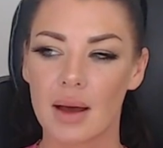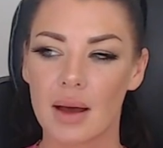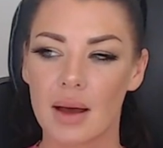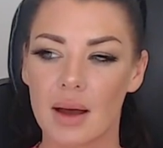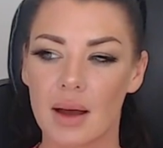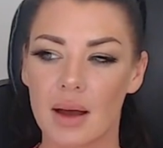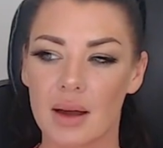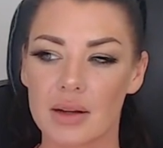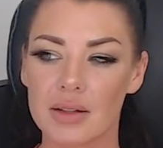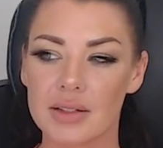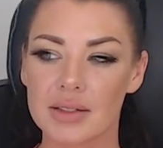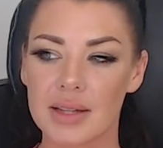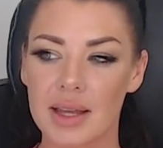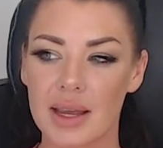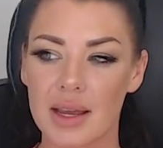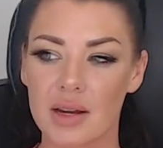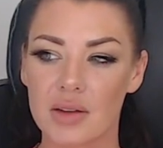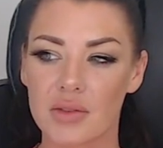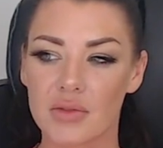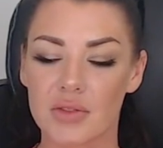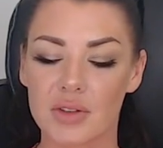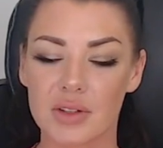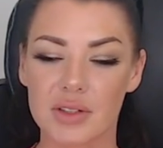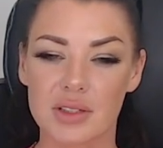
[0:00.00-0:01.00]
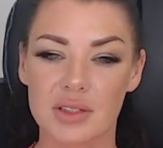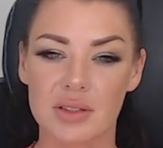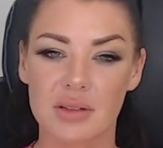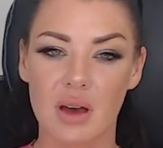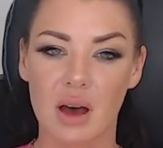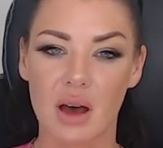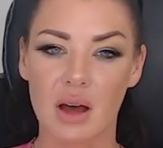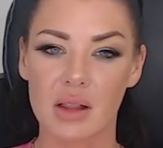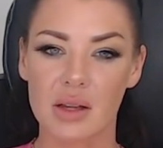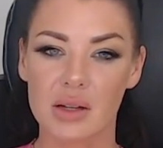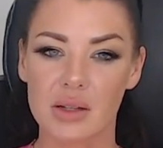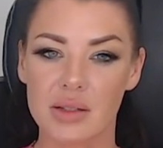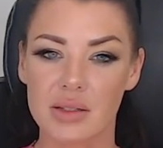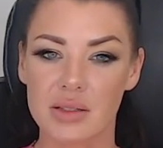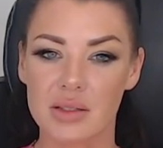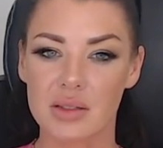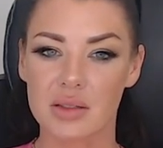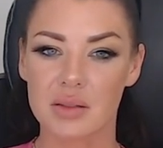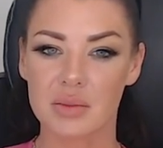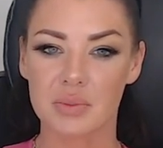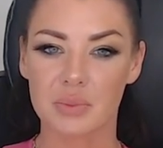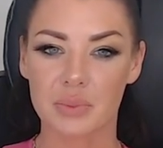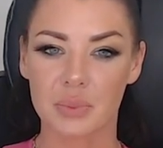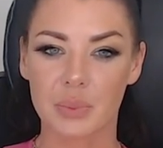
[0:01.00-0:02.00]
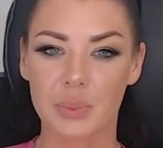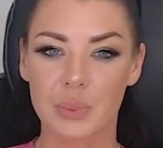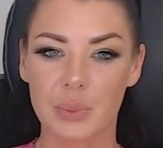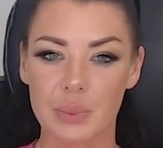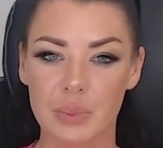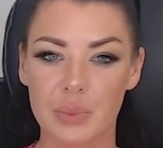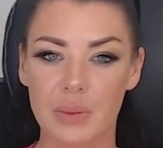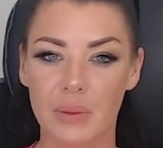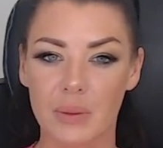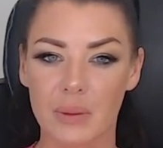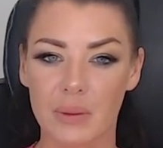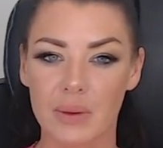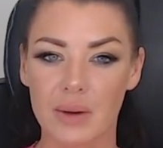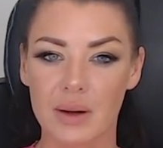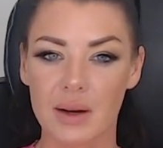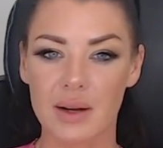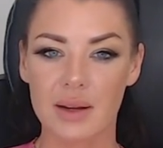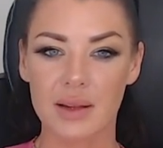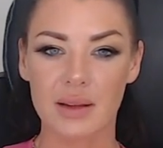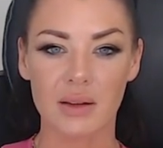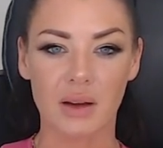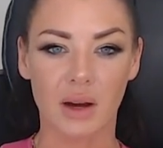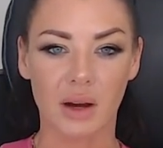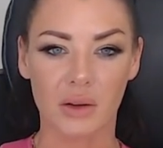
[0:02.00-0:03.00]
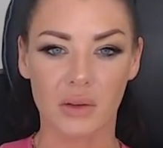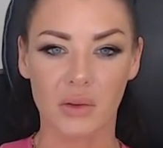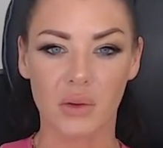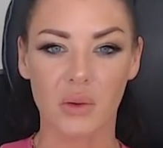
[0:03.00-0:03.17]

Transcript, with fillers: our data first dollar is pretty darn